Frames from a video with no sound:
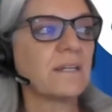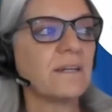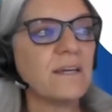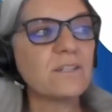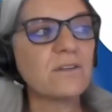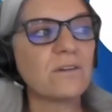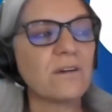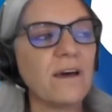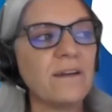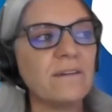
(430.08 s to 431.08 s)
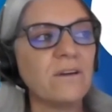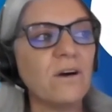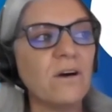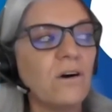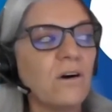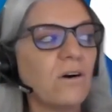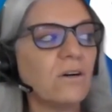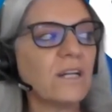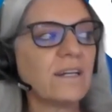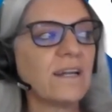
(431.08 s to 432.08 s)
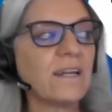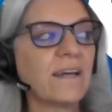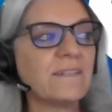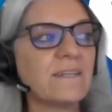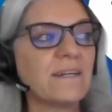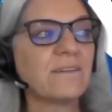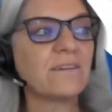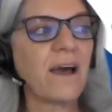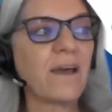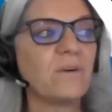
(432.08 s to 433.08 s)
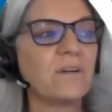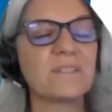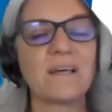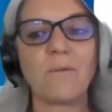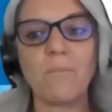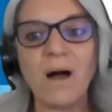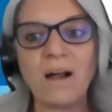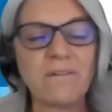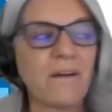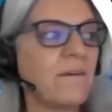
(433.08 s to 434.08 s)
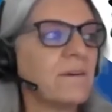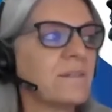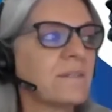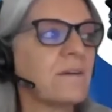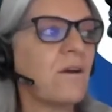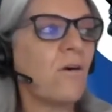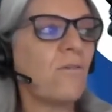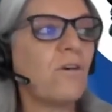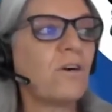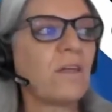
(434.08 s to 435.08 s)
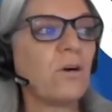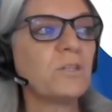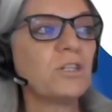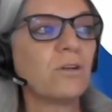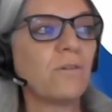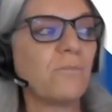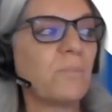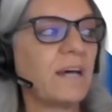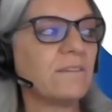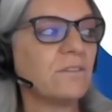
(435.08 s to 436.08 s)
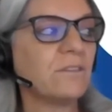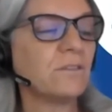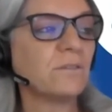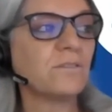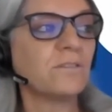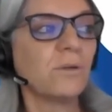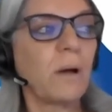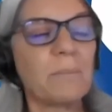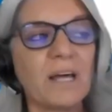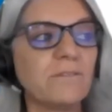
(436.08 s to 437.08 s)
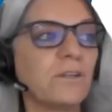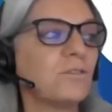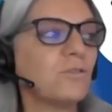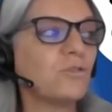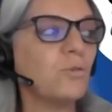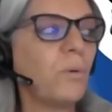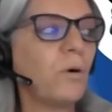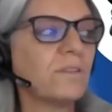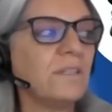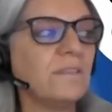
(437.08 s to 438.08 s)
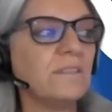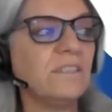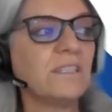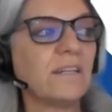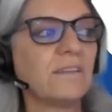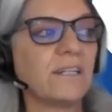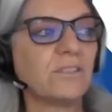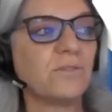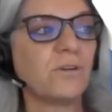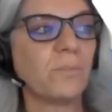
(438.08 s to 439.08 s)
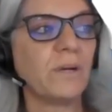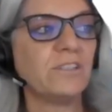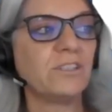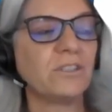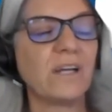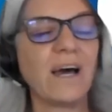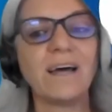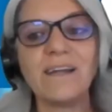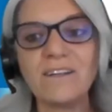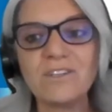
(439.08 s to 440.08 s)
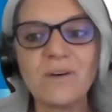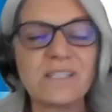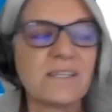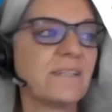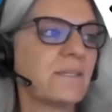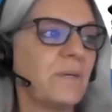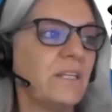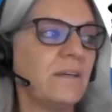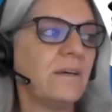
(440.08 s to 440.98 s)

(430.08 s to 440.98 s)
and lessons learned on analyzing drivers and barriers for adoption of platforms supporting digital transformation, and also assessing